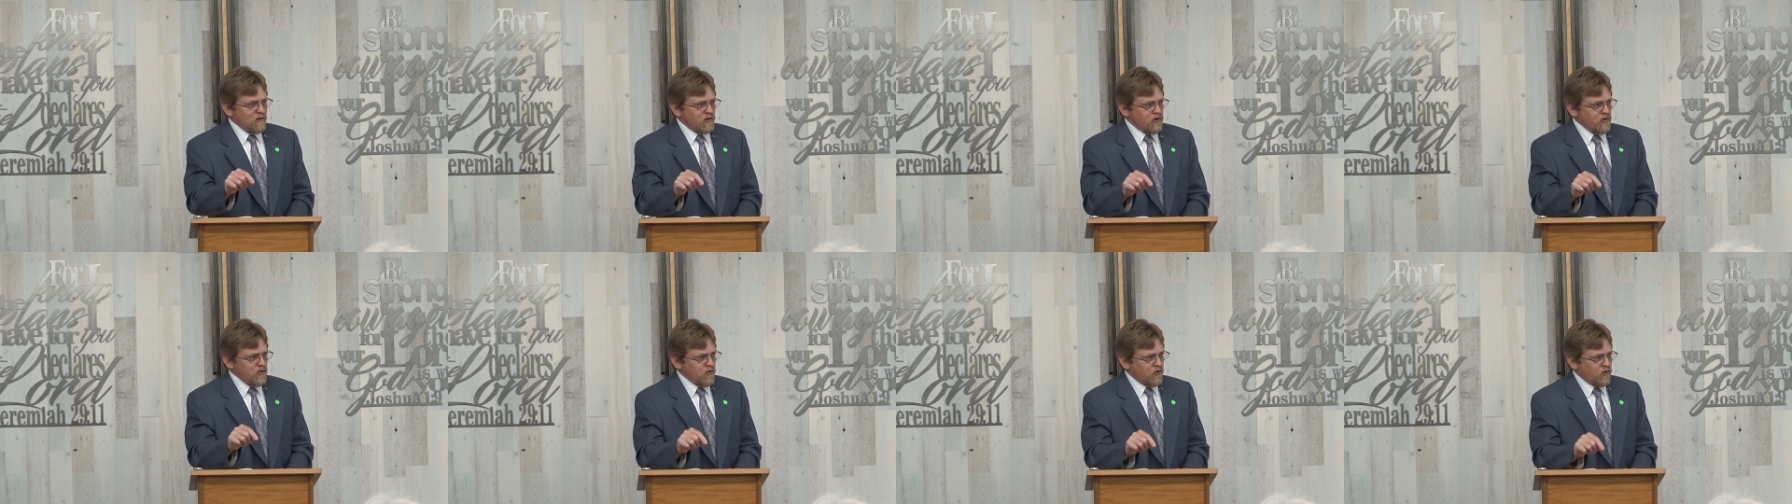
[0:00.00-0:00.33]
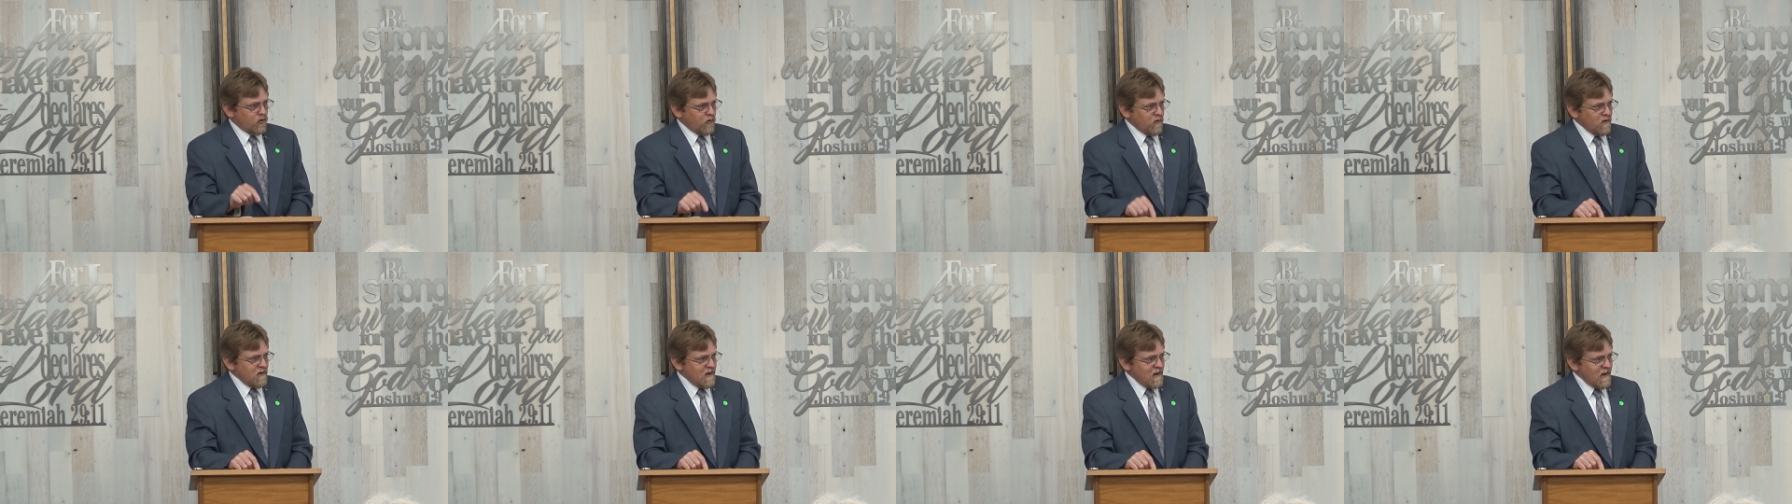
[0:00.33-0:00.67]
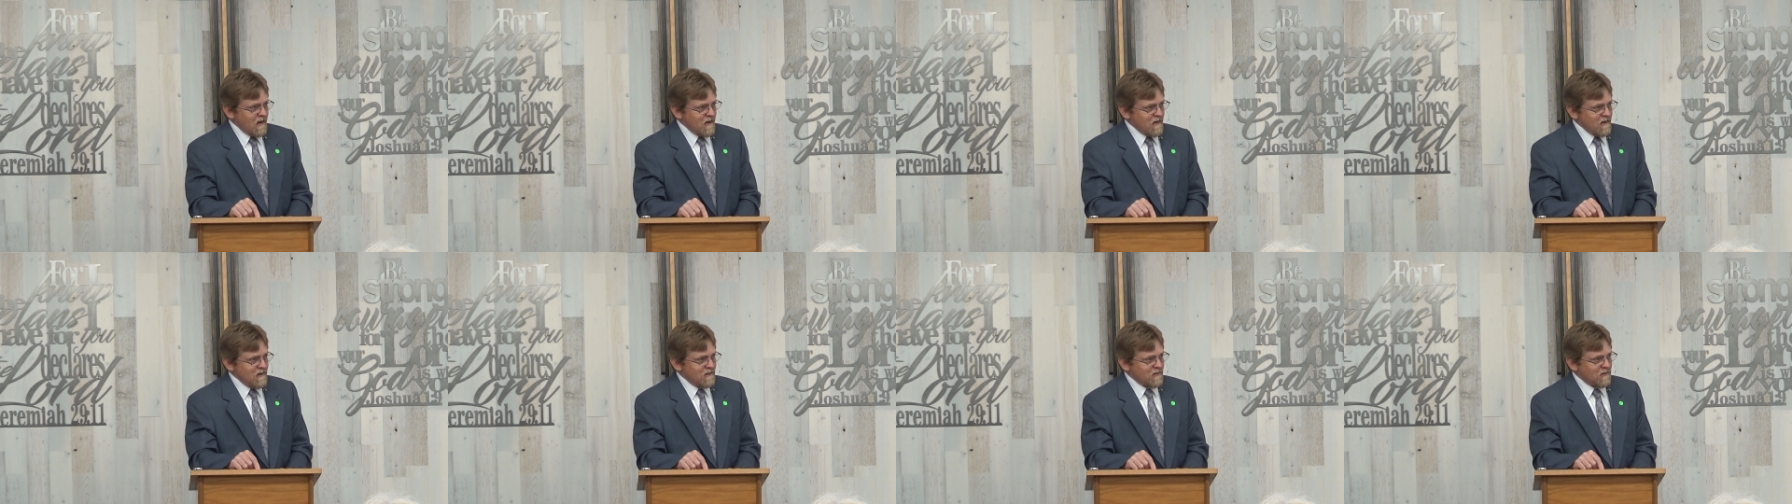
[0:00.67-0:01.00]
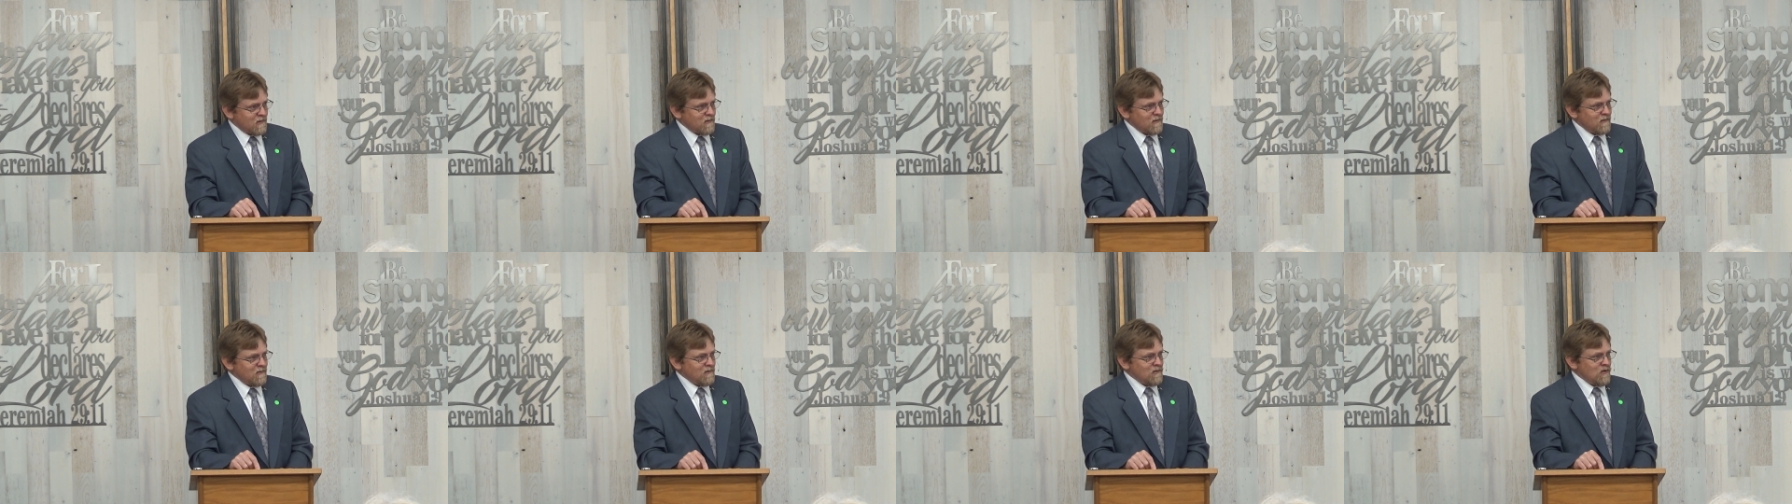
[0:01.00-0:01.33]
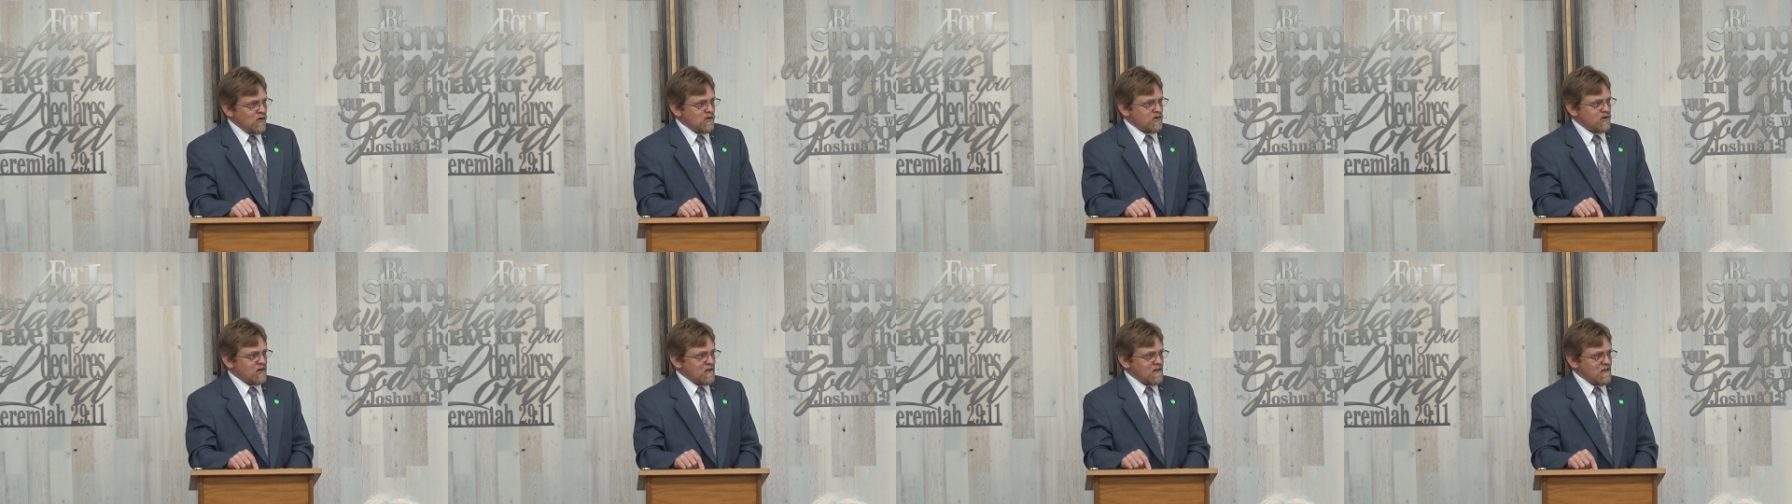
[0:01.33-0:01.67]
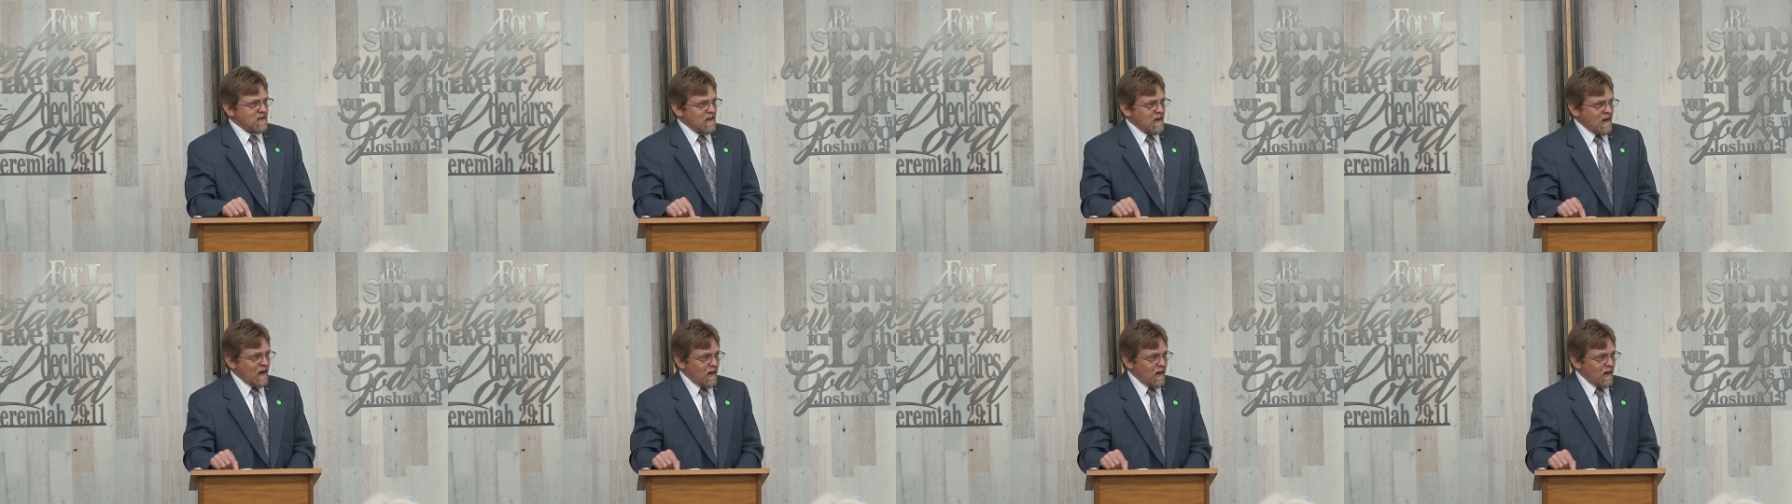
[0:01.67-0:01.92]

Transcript: to create, using the